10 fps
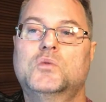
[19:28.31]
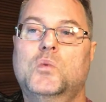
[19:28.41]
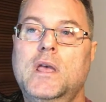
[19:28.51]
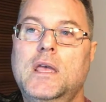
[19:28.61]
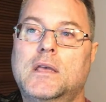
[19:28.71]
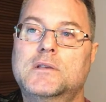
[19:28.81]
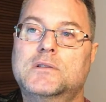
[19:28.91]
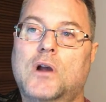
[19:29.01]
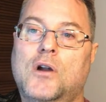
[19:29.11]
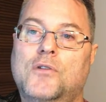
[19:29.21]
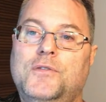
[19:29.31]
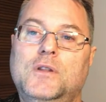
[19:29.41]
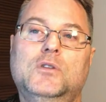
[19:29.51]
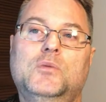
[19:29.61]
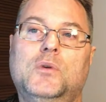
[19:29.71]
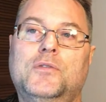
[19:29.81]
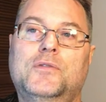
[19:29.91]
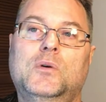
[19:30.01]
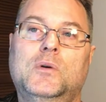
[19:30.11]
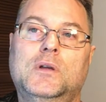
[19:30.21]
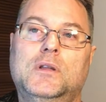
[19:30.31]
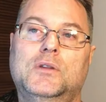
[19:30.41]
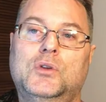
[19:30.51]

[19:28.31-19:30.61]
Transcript: fluid to open up